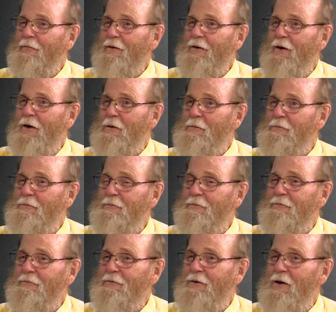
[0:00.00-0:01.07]
Thank yeah. you very
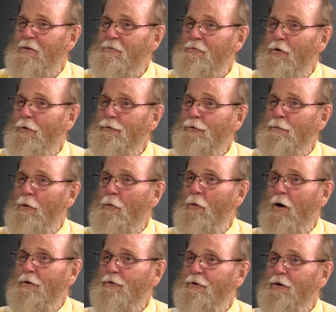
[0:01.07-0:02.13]
much. Yeah. Folks, you've been
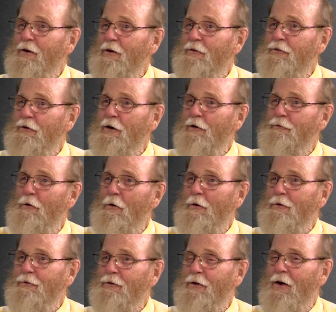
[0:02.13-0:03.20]
watching City
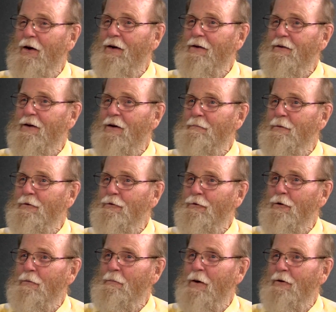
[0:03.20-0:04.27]
Focus tonight. I've been
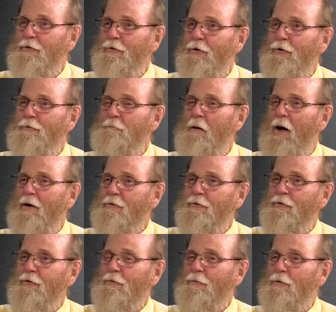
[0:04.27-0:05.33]
joined by George
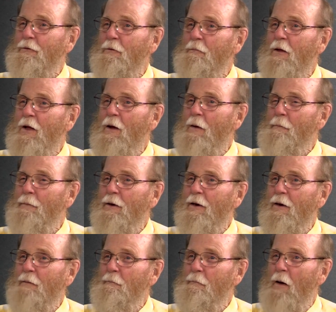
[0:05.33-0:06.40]
Potts, and we'll
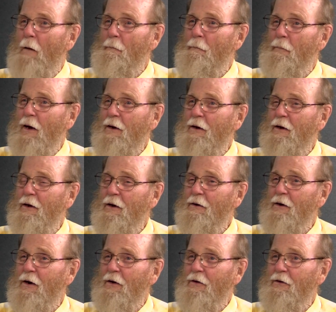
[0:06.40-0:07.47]
be back
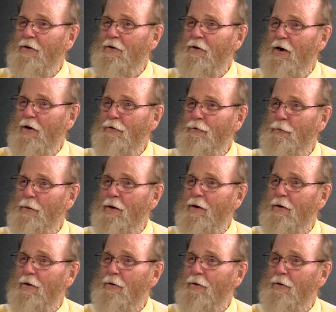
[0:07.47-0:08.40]
again next week.